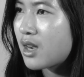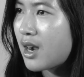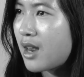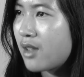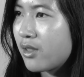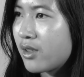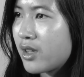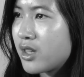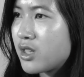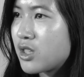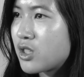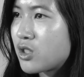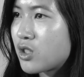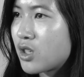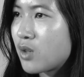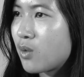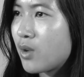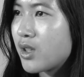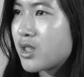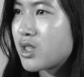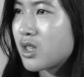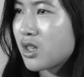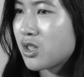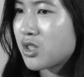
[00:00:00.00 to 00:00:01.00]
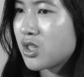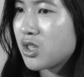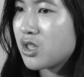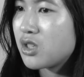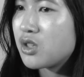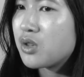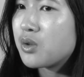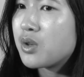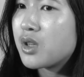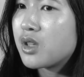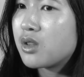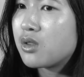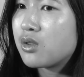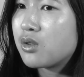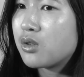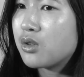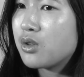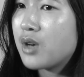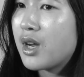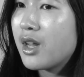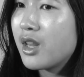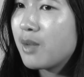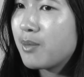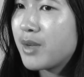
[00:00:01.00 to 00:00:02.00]
the Highline District wants to continue it
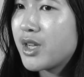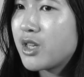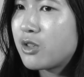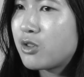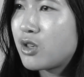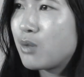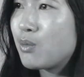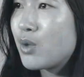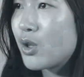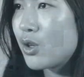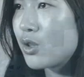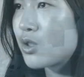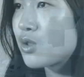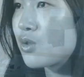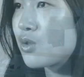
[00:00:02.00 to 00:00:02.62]
through elementary, middle